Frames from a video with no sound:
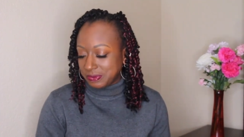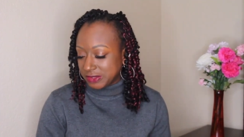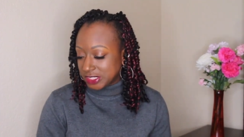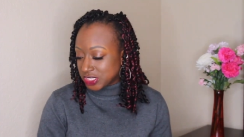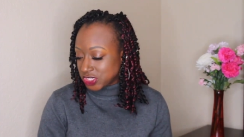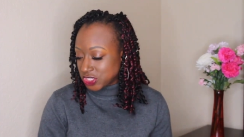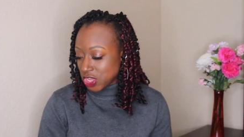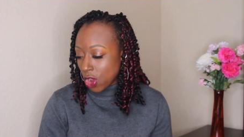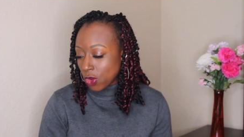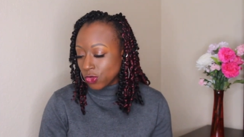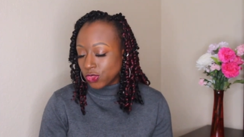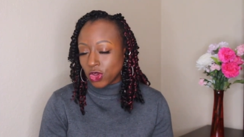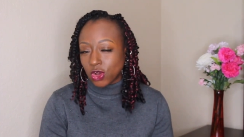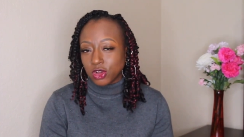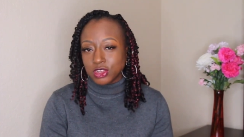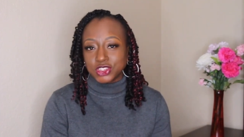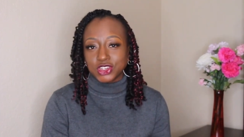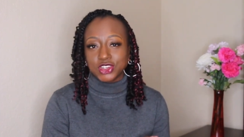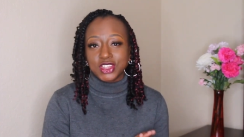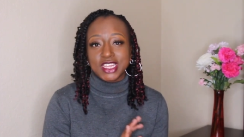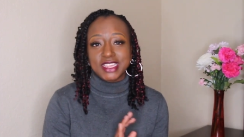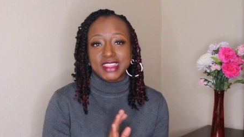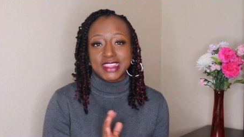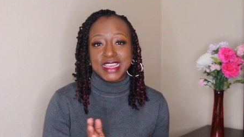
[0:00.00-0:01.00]
So those
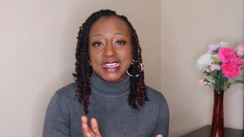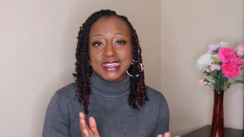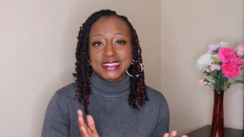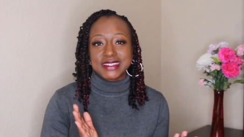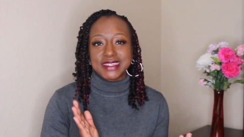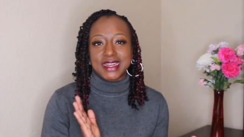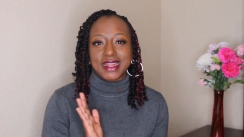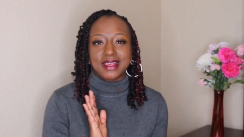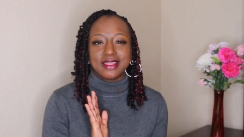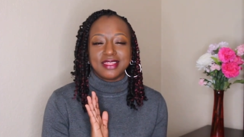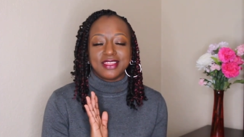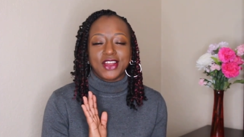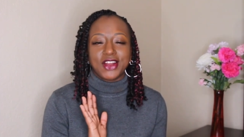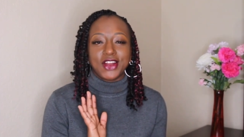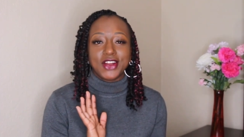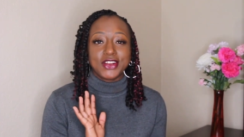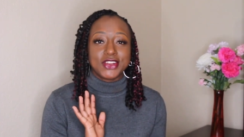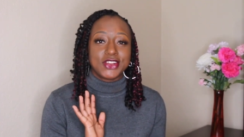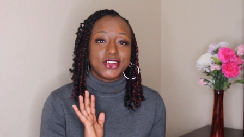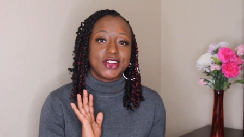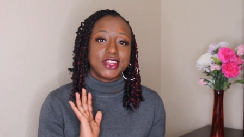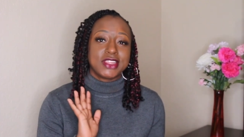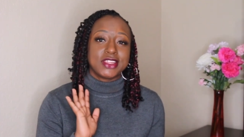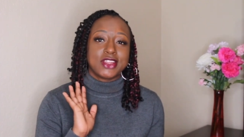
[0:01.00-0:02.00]
are the things that I learned
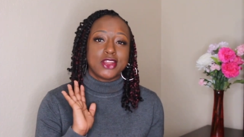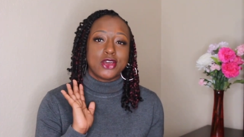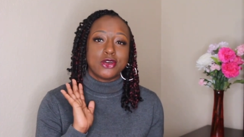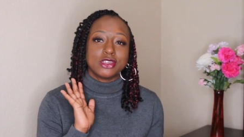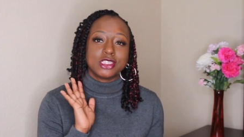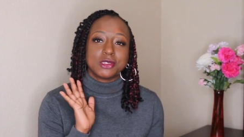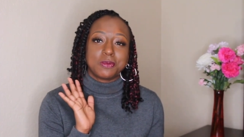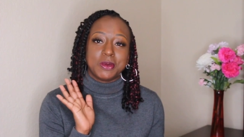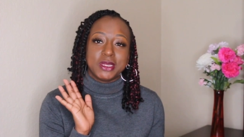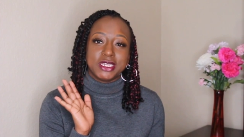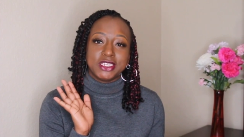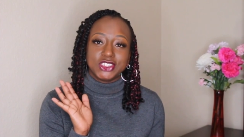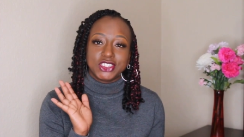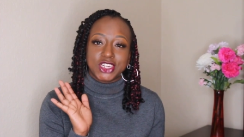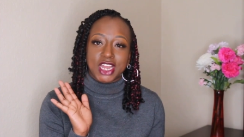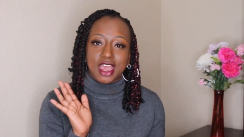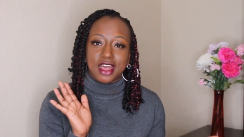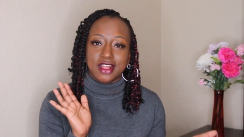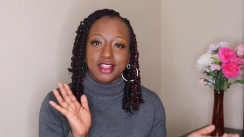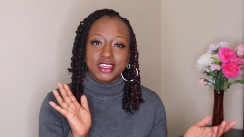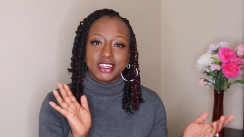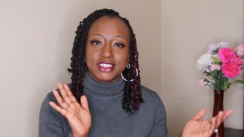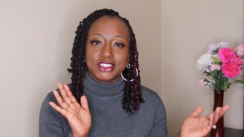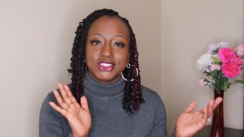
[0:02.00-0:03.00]
during the no spend
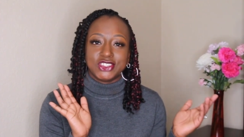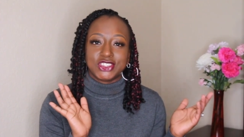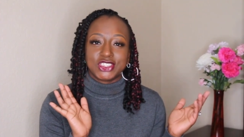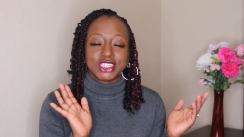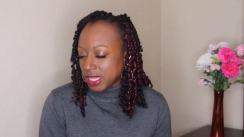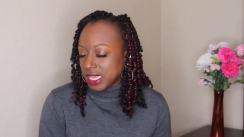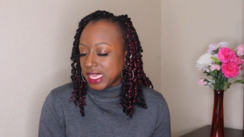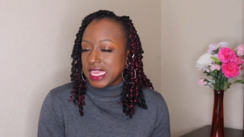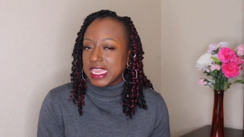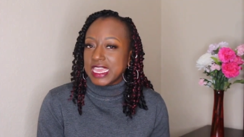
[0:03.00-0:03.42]
challenge.